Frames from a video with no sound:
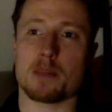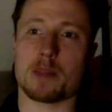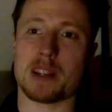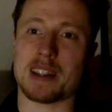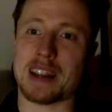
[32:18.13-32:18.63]

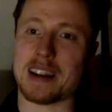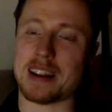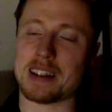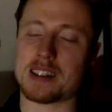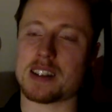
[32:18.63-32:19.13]
But in
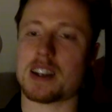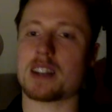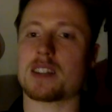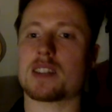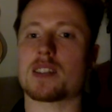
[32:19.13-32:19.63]

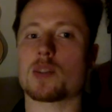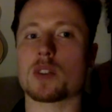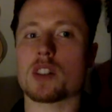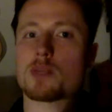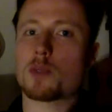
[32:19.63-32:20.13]
hindsight,
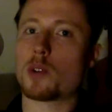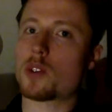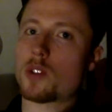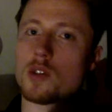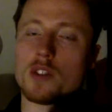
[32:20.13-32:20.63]
doing this
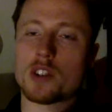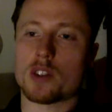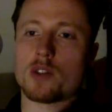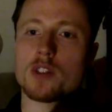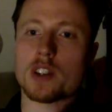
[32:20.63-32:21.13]
boulder over and
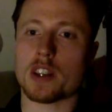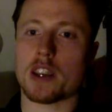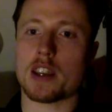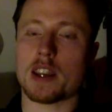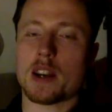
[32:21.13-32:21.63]
over
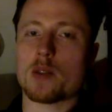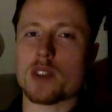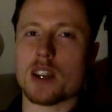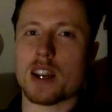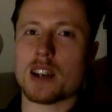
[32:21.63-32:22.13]
again, I
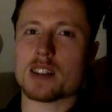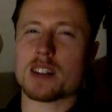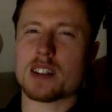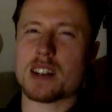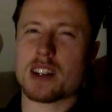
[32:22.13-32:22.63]
realized that
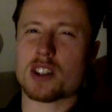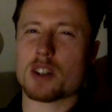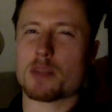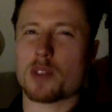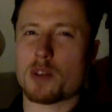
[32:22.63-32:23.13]
it's actually
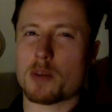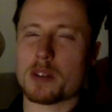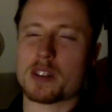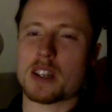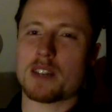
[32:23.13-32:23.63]
probably
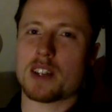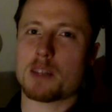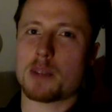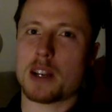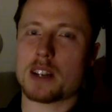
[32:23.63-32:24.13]

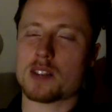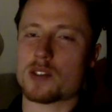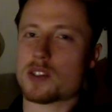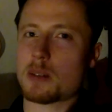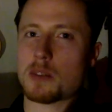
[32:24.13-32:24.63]
7A plus or
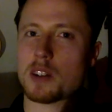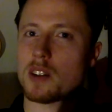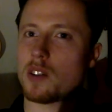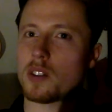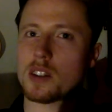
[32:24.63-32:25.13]
something
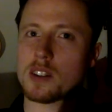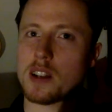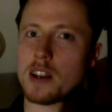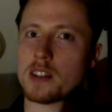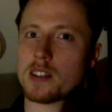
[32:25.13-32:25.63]
along these
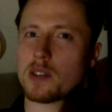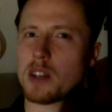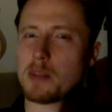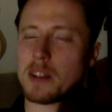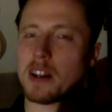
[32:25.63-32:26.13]
lines. Quite
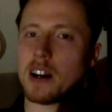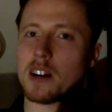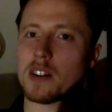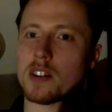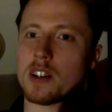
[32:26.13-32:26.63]
a bit
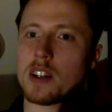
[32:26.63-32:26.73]
harder.